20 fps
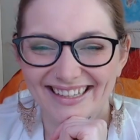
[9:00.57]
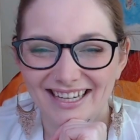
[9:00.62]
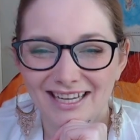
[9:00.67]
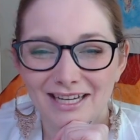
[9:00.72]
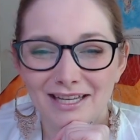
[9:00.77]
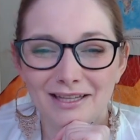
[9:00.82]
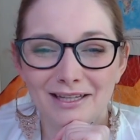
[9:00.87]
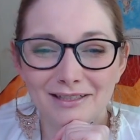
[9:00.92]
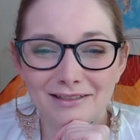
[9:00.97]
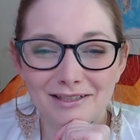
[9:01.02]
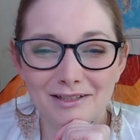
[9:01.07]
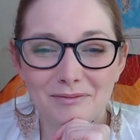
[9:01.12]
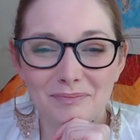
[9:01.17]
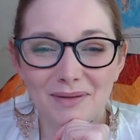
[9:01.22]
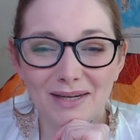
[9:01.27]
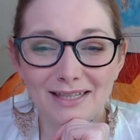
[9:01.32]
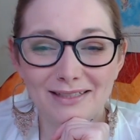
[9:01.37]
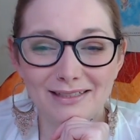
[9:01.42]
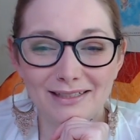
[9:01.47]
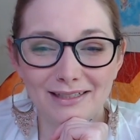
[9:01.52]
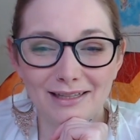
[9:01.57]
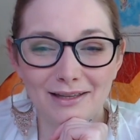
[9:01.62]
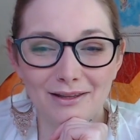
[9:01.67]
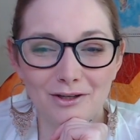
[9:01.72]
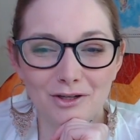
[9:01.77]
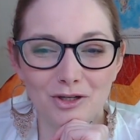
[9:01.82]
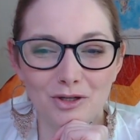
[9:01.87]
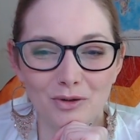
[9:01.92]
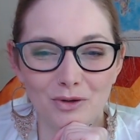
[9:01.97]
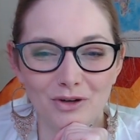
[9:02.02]
This is basically the
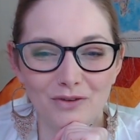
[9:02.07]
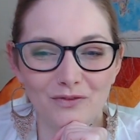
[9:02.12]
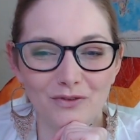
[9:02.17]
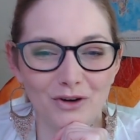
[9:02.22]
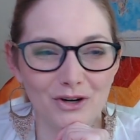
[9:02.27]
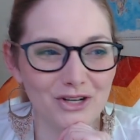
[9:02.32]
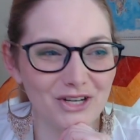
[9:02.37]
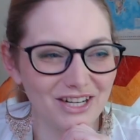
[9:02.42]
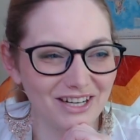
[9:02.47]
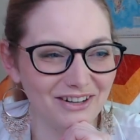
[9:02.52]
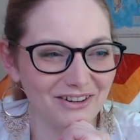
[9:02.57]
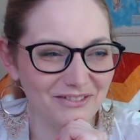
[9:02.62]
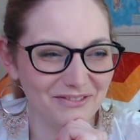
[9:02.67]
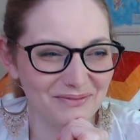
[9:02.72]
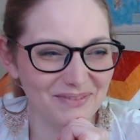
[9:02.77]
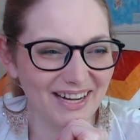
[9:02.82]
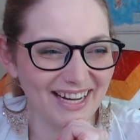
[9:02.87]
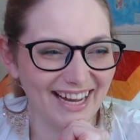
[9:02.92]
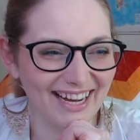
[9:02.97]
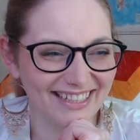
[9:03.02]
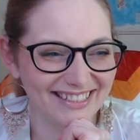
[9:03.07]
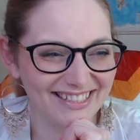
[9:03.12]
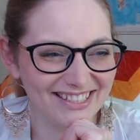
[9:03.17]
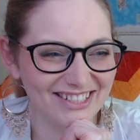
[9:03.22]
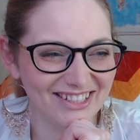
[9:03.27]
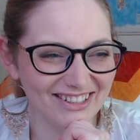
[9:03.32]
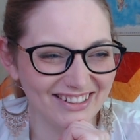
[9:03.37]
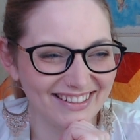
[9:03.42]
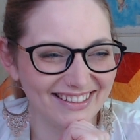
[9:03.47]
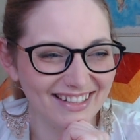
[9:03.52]
short version of my
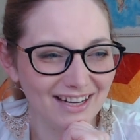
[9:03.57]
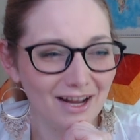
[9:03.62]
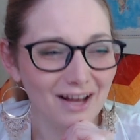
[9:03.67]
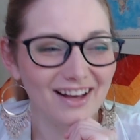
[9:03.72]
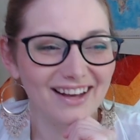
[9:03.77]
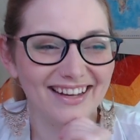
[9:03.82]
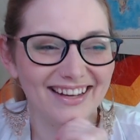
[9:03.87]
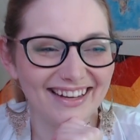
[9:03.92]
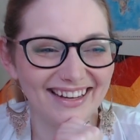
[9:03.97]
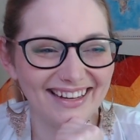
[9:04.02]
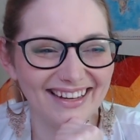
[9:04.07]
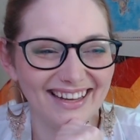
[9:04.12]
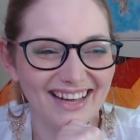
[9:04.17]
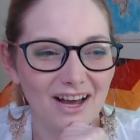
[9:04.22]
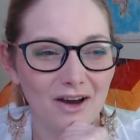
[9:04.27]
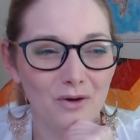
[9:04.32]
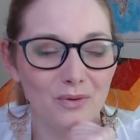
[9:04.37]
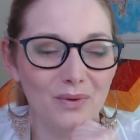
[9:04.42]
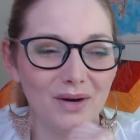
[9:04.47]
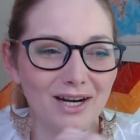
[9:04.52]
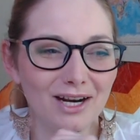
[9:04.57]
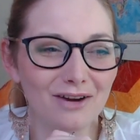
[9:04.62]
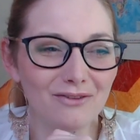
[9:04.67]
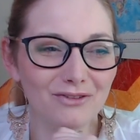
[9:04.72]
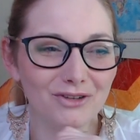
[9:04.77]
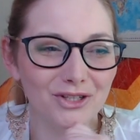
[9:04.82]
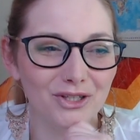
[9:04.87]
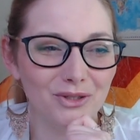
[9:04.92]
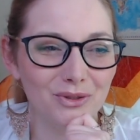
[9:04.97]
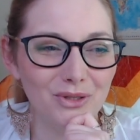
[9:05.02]
answer whenever
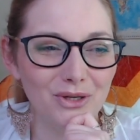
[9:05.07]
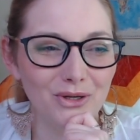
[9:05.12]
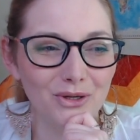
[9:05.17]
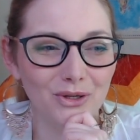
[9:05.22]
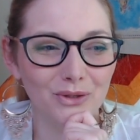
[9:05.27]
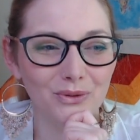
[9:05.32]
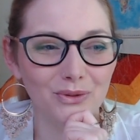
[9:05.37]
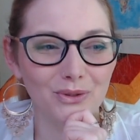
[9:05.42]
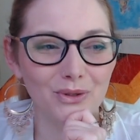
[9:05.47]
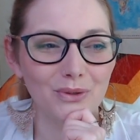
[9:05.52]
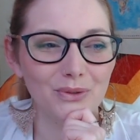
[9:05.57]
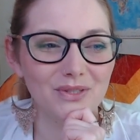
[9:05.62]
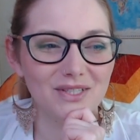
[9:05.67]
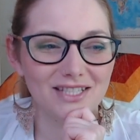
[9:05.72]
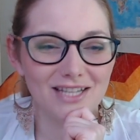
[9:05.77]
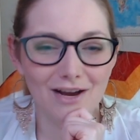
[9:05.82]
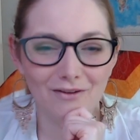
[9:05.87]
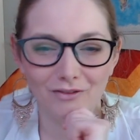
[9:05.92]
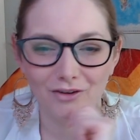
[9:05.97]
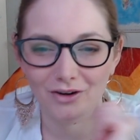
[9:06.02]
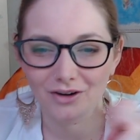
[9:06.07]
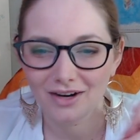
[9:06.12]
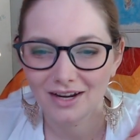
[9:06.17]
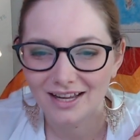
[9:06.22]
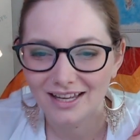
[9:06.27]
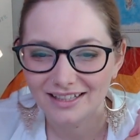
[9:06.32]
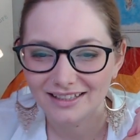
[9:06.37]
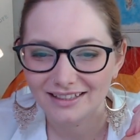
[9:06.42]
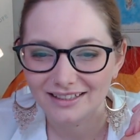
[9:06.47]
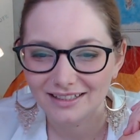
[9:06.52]
you use never.
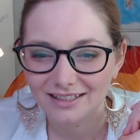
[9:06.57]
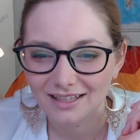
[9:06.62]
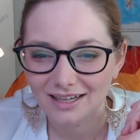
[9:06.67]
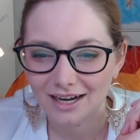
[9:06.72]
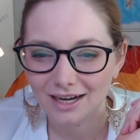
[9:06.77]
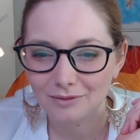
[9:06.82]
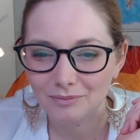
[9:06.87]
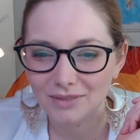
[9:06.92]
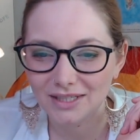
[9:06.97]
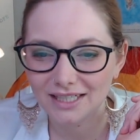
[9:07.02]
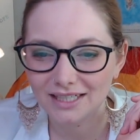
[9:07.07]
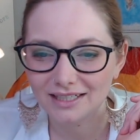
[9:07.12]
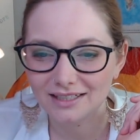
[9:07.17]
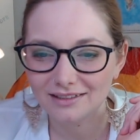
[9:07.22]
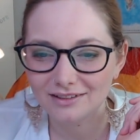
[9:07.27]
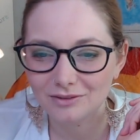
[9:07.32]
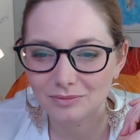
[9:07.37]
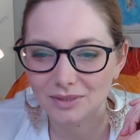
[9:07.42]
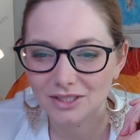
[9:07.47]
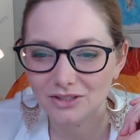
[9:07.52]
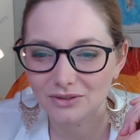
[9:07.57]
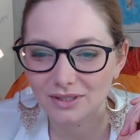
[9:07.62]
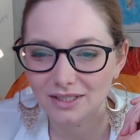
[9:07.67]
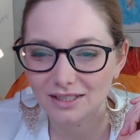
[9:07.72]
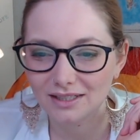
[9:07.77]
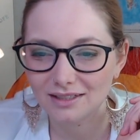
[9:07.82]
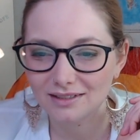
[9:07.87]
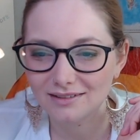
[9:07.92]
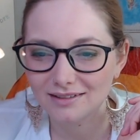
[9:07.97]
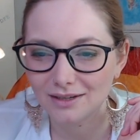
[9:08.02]
I mean, it is to be treated
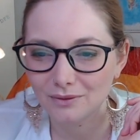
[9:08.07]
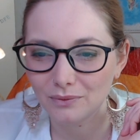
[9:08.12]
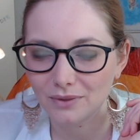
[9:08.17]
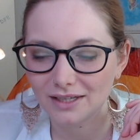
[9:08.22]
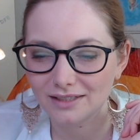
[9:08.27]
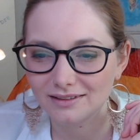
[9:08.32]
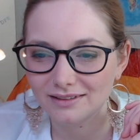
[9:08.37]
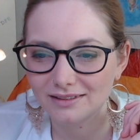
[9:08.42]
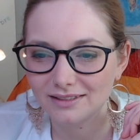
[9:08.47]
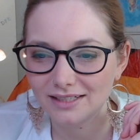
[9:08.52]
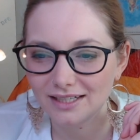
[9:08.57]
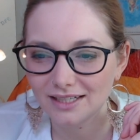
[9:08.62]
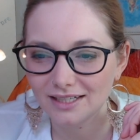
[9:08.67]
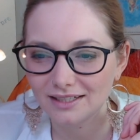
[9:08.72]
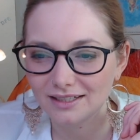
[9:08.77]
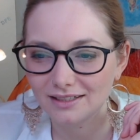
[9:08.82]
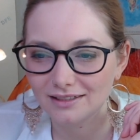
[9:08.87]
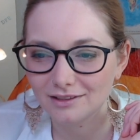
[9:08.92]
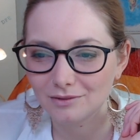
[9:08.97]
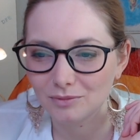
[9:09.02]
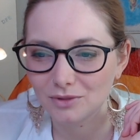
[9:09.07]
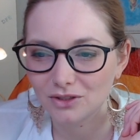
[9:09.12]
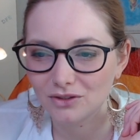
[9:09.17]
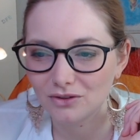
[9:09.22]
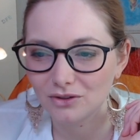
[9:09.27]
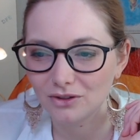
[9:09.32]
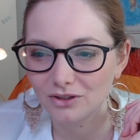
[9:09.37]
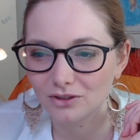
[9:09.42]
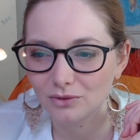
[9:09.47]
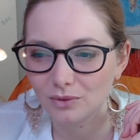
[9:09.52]
the same way as nicht in its
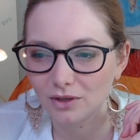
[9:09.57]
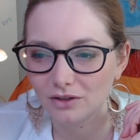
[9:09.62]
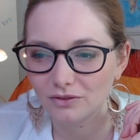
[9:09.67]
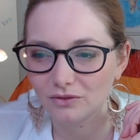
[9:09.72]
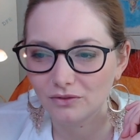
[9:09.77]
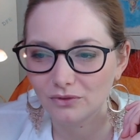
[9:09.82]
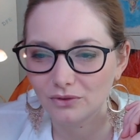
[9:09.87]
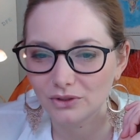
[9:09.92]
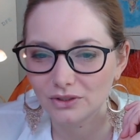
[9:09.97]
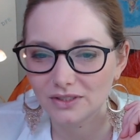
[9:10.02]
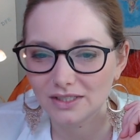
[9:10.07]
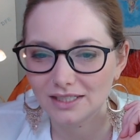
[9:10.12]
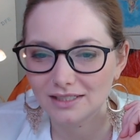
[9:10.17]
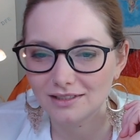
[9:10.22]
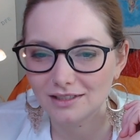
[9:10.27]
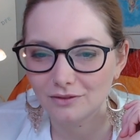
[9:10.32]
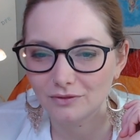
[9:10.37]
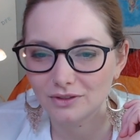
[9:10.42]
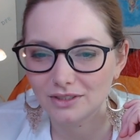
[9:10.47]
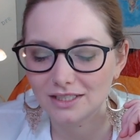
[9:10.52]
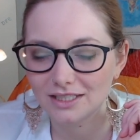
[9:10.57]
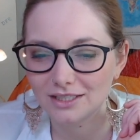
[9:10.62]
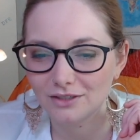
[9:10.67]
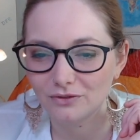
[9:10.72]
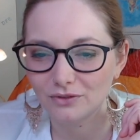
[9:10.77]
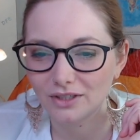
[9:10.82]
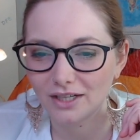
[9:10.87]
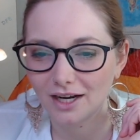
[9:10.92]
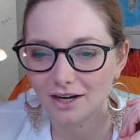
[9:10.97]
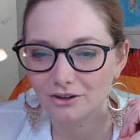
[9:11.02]
mysterious way of enforcing itself into
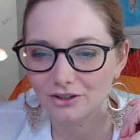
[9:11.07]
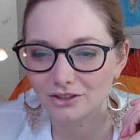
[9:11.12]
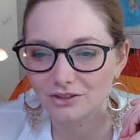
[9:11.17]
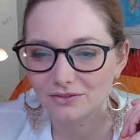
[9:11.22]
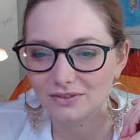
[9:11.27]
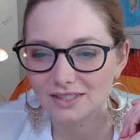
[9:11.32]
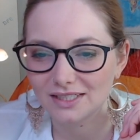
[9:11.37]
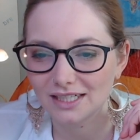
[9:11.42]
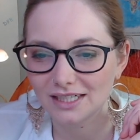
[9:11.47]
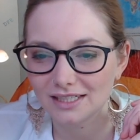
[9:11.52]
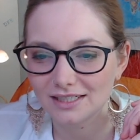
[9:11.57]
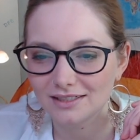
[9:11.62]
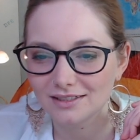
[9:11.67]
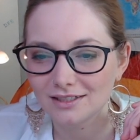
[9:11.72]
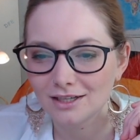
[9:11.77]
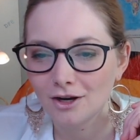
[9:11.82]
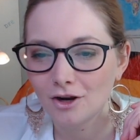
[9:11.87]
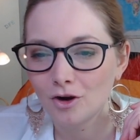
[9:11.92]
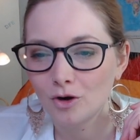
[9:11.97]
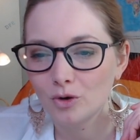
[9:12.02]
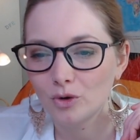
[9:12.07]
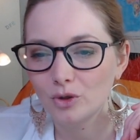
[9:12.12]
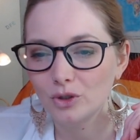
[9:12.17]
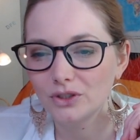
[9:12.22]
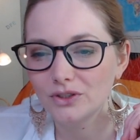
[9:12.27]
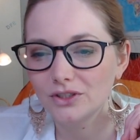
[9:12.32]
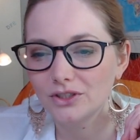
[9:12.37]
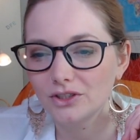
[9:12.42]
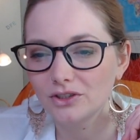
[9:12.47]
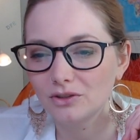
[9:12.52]
different areas of a sentence, or is
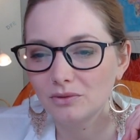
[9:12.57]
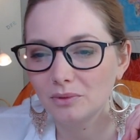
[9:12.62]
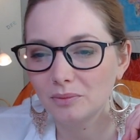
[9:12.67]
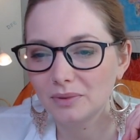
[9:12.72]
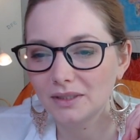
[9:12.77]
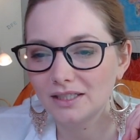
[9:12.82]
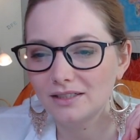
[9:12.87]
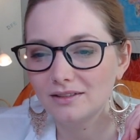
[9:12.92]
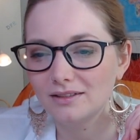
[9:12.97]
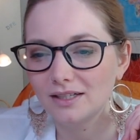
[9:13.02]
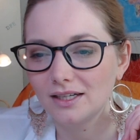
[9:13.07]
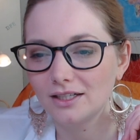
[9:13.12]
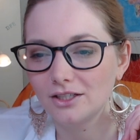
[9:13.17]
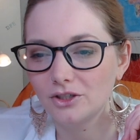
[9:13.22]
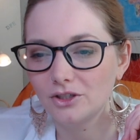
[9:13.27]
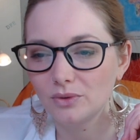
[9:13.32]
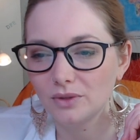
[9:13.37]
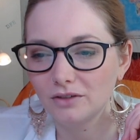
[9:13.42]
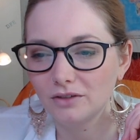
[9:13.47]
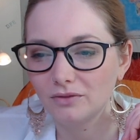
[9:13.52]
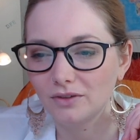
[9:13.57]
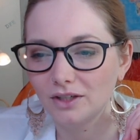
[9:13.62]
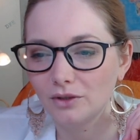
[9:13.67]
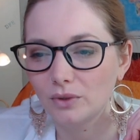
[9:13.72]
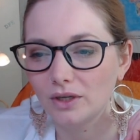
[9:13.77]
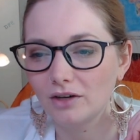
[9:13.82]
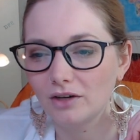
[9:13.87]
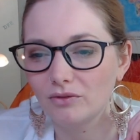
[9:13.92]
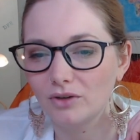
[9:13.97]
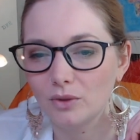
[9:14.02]
it just to be placed intuitively
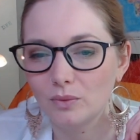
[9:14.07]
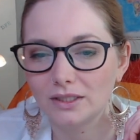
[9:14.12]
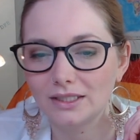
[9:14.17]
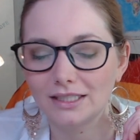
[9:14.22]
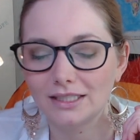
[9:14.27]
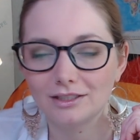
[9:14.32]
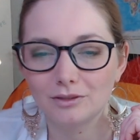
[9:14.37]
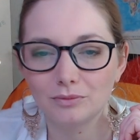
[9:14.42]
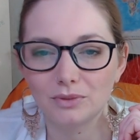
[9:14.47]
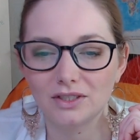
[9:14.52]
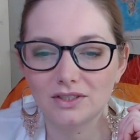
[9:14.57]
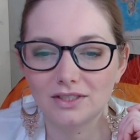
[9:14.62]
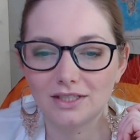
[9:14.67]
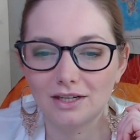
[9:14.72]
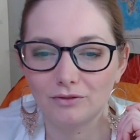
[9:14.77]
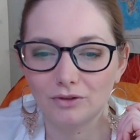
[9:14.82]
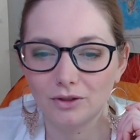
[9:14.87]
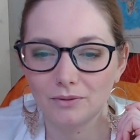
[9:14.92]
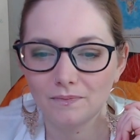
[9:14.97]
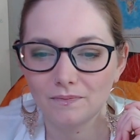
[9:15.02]
whenever I want to express never?